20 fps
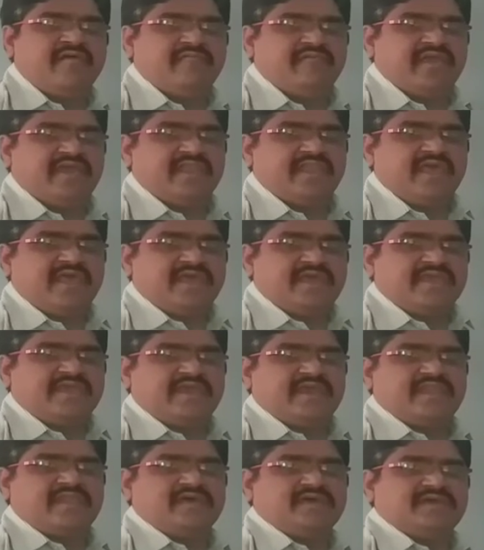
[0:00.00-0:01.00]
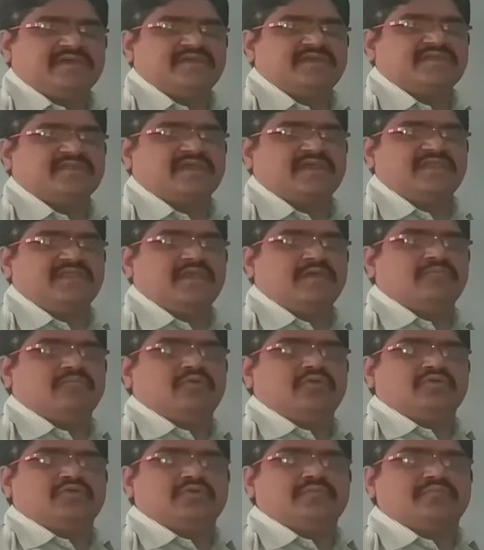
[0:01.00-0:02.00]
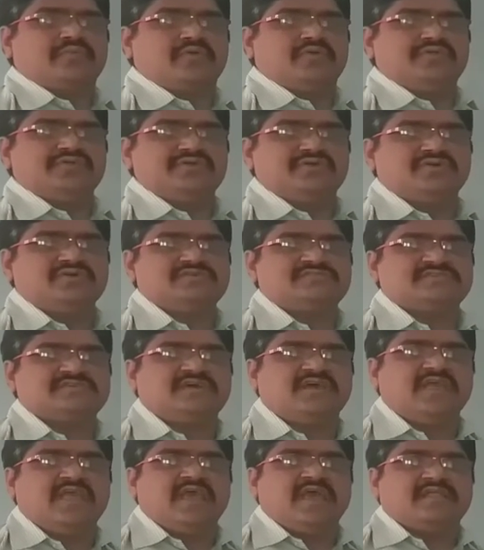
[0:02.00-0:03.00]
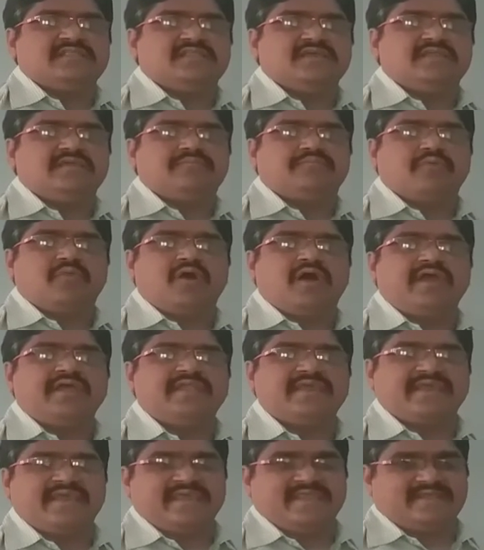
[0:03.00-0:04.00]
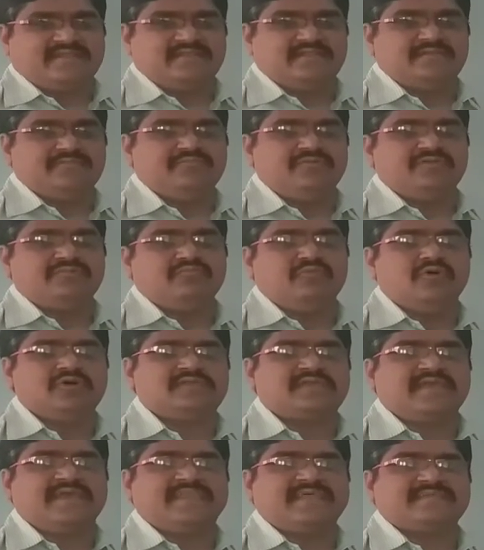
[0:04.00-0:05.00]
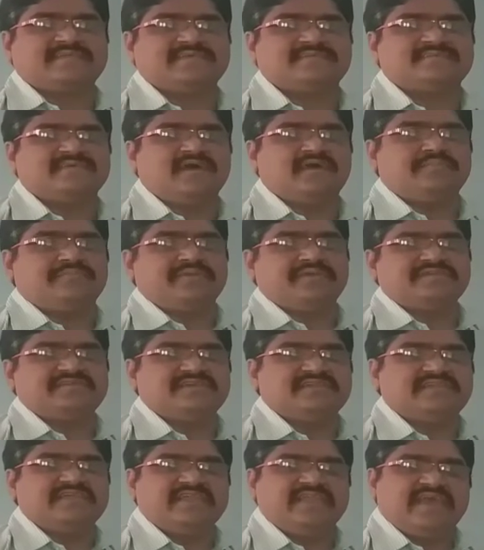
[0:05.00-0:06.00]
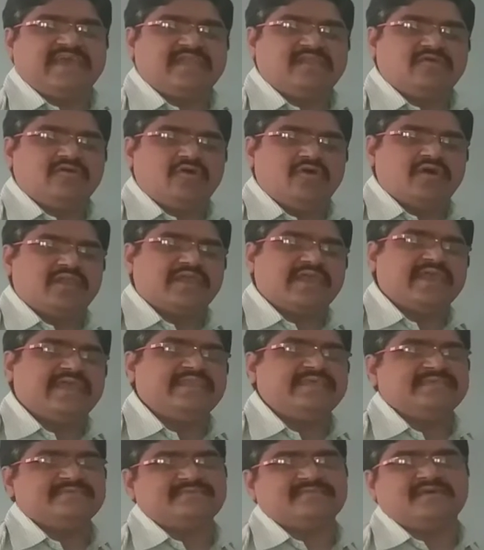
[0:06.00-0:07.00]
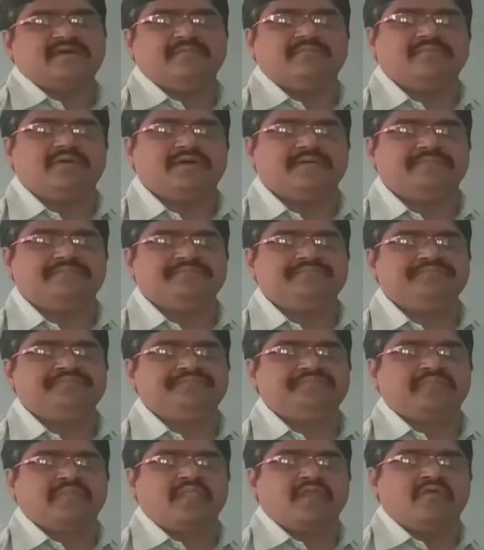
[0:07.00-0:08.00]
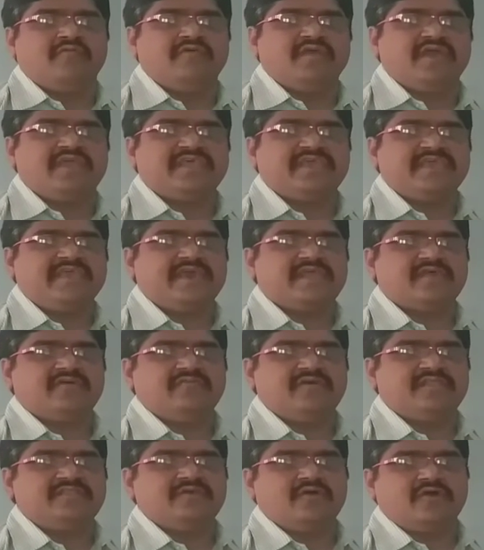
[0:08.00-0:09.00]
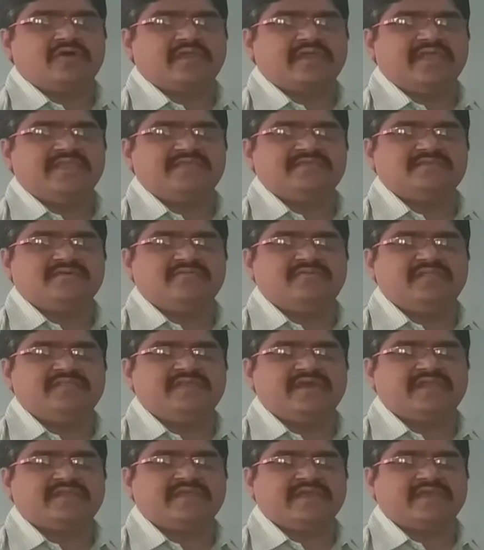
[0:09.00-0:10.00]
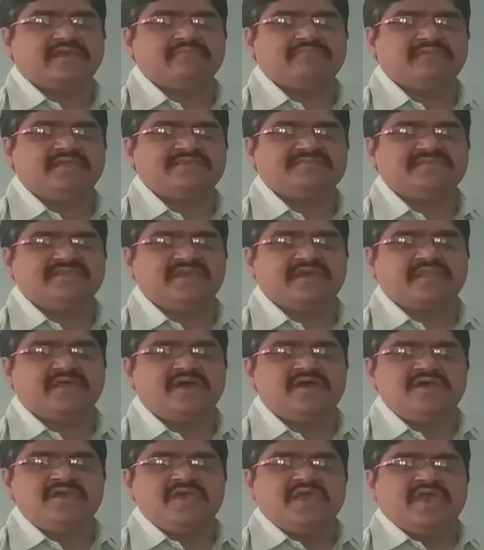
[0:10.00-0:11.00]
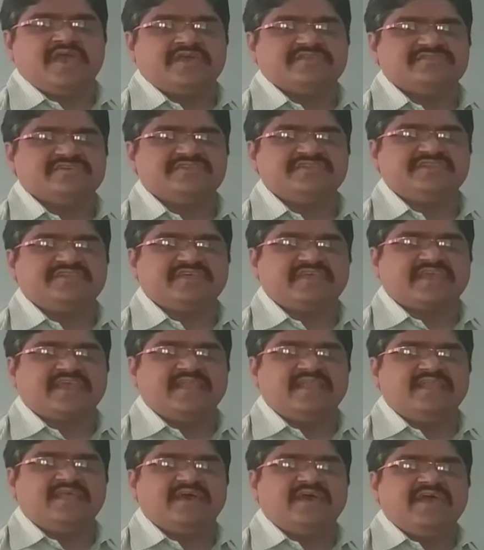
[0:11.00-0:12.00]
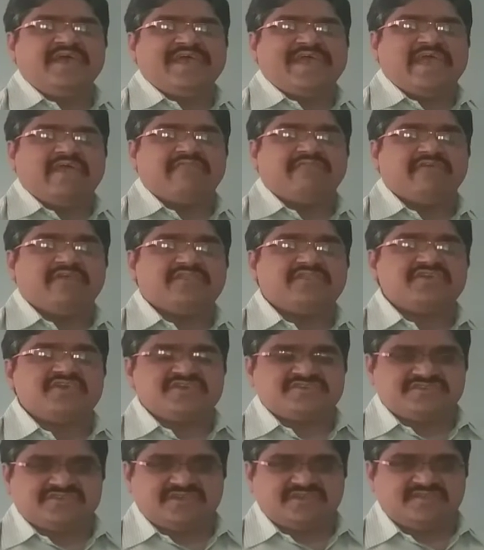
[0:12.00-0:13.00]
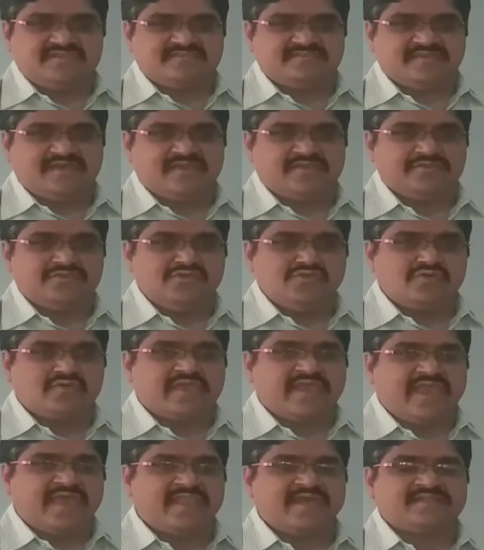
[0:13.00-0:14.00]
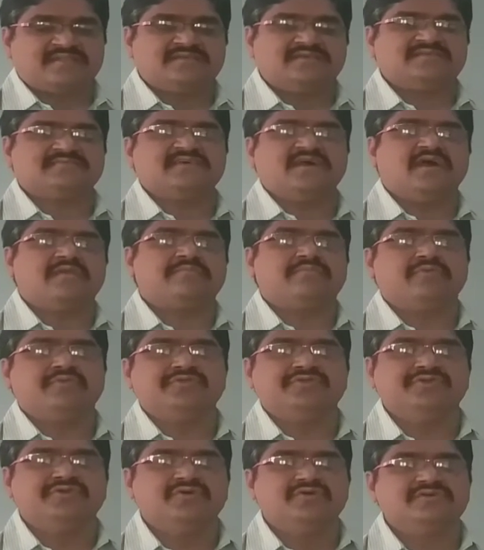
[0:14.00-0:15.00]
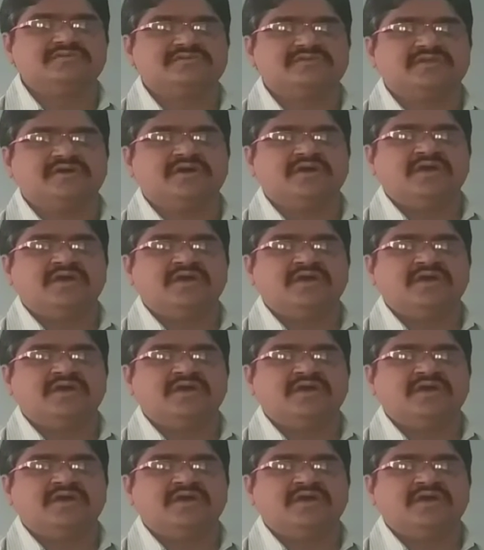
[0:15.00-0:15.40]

where here it can able to produce the diploid character. That means both characters are present in an organism. Where here when the organism, when they are taken place, here genetical variations or new characters are produced in